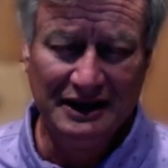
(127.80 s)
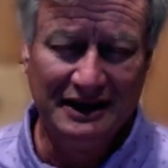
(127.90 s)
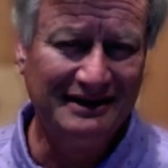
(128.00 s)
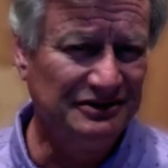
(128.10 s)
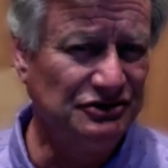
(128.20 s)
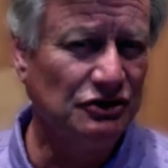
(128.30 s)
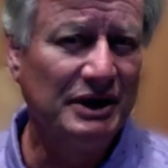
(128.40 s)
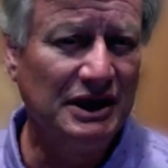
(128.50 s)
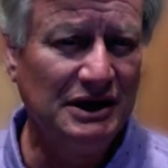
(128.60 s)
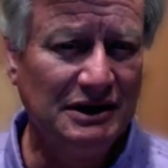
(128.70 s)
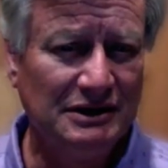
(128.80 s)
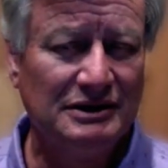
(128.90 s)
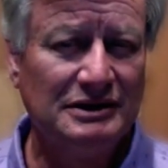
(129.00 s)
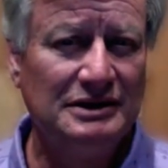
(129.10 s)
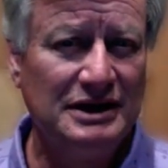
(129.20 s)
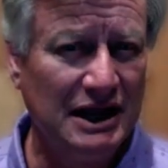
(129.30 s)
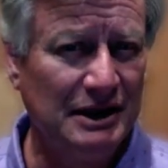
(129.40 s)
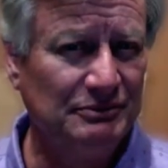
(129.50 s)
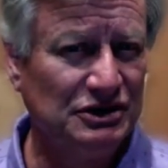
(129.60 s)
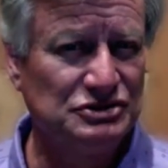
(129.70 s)
It's a domain
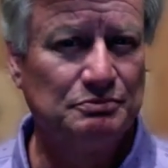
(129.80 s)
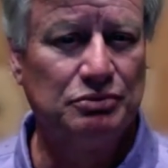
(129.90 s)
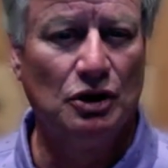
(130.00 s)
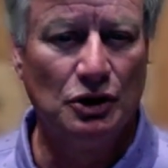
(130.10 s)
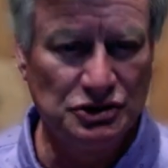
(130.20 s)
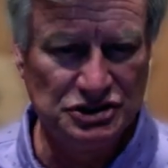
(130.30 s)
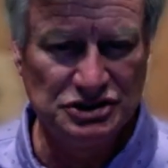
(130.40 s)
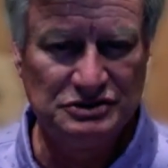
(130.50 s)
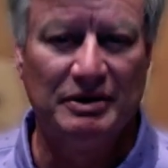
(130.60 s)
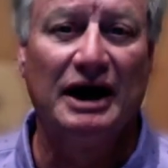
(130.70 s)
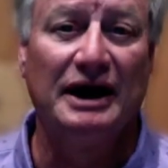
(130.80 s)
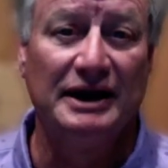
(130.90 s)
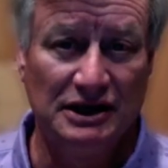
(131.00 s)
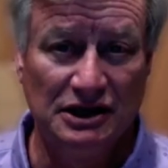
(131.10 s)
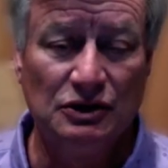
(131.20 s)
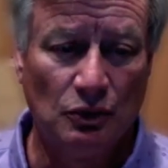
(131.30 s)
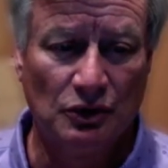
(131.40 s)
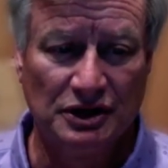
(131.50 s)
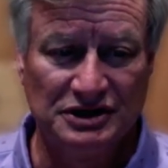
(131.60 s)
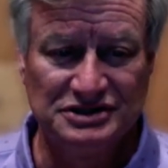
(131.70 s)
name that's purchased by an
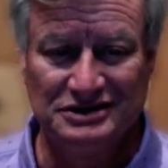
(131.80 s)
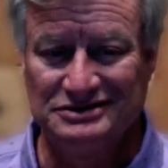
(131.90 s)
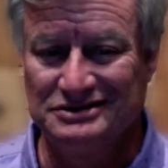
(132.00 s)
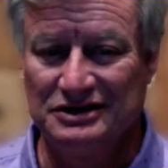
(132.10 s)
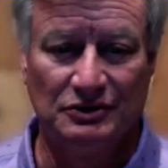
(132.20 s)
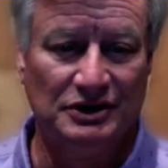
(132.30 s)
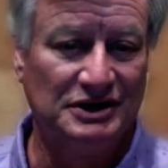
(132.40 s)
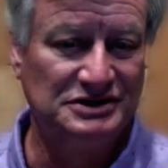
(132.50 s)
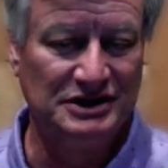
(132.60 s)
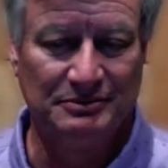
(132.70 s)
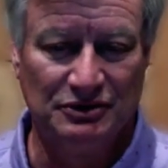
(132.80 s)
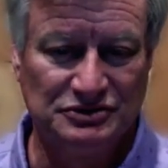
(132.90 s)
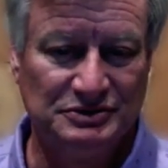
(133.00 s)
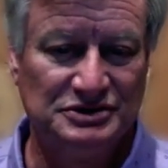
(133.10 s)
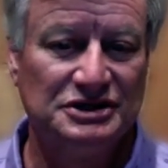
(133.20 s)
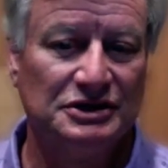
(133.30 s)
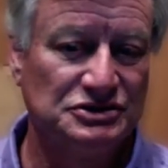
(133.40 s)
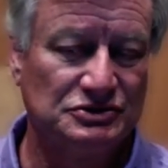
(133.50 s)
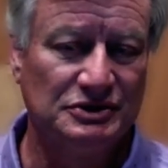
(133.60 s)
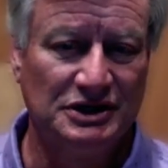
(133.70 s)
organization. A great example, as we see
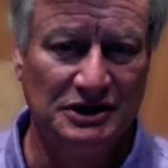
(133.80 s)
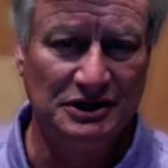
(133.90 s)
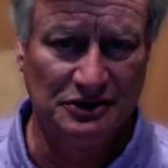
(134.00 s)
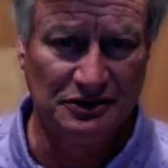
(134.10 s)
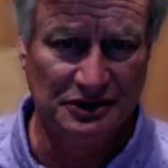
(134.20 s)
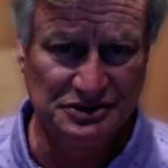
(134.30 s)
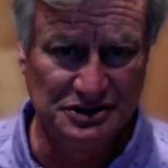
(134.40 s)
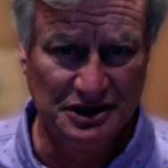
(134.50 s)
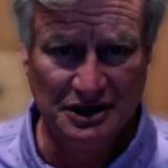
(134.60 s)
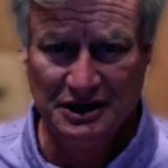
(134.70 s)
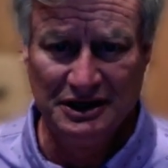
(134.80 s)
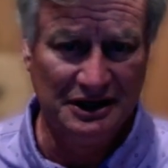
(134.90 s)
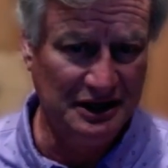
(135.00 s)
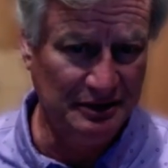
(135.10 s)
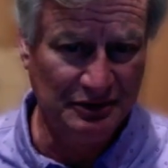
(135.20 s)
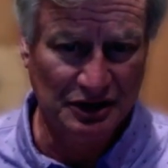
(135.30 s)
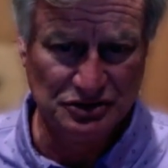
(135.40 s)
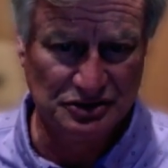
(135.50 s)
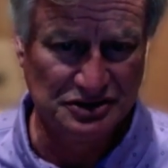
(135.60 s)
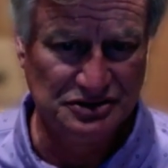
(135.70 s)
on screen here, is an email
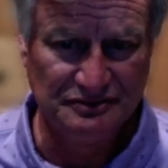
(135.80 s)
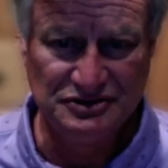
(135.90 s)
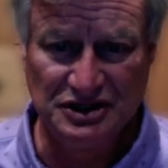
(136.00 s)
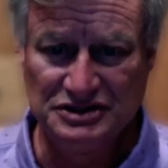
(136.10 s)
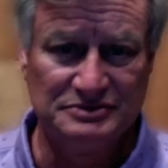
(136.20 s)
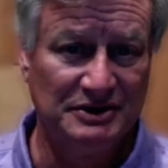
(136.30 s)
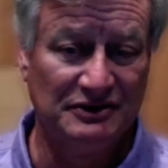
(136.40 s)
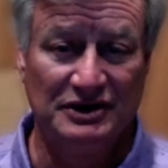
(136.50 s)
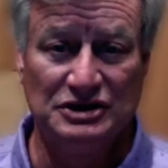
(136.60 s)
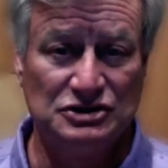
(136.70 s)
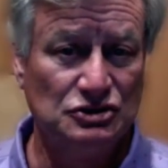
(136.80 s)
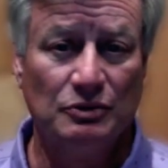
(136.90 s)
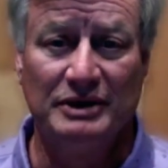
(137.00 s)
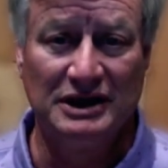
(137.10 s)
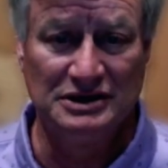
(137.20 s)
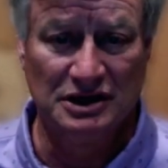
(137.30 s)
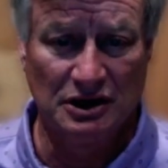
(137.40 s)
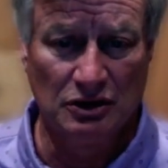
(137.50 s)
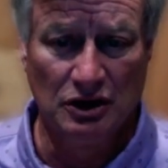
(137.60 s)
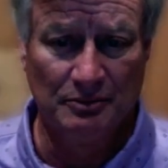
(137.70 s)
address of
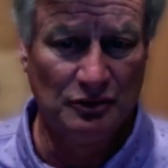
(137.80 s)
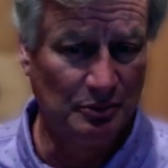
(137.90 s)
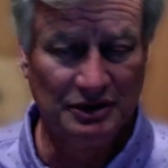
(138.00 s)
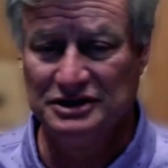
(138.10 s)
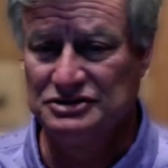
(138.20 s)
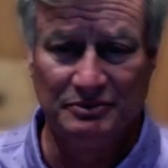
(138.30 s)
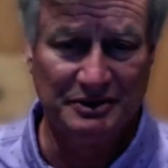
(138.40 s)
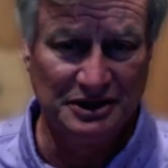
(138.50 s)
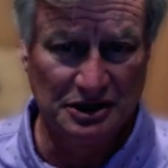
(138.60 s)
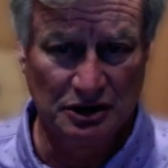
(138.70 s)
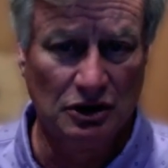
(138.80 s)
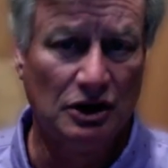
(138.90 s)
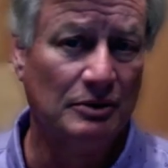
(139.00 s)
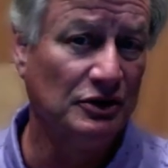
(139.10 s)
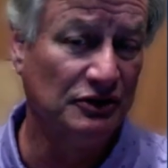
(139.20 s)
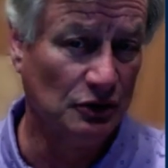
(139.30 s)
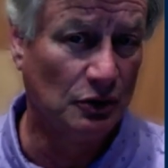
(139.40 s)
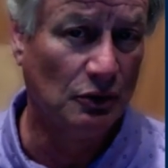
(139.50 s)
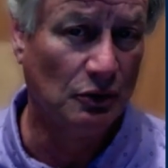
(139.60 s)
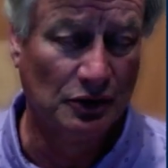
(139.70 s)
jsmith@domain.com. Replace domain.com with
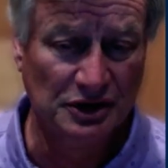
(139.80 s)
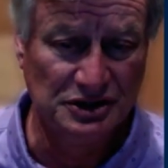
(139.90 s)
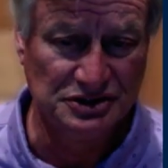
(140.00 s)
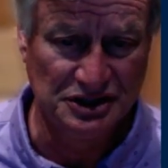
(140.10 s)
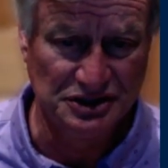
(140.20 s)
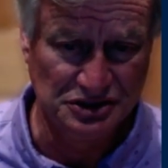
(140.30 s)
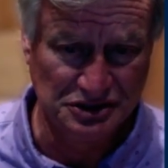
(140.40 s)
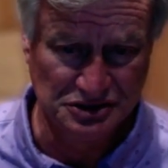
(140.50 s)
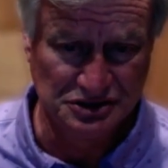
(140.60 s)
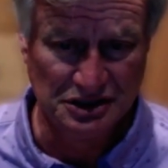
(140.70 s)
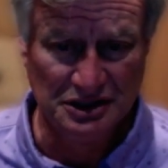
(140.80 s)
your organization's